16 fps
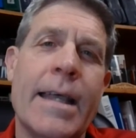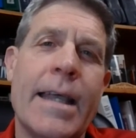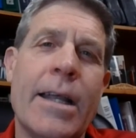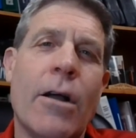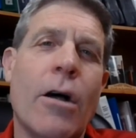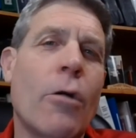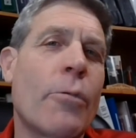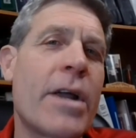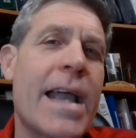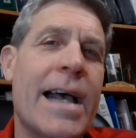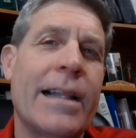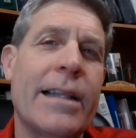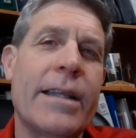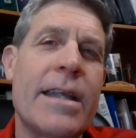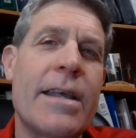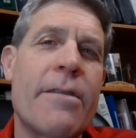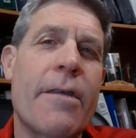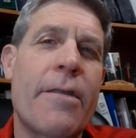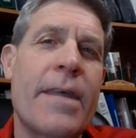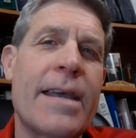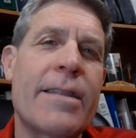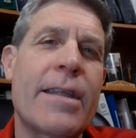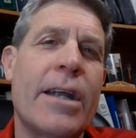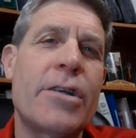"In all reality, the
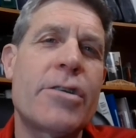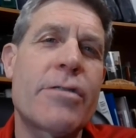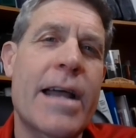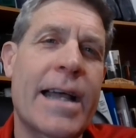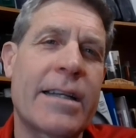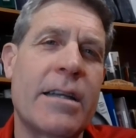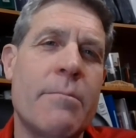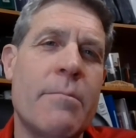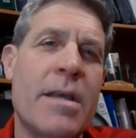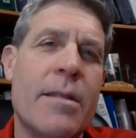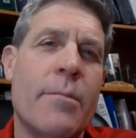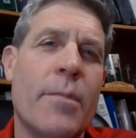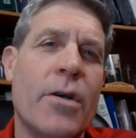thing that attracted me the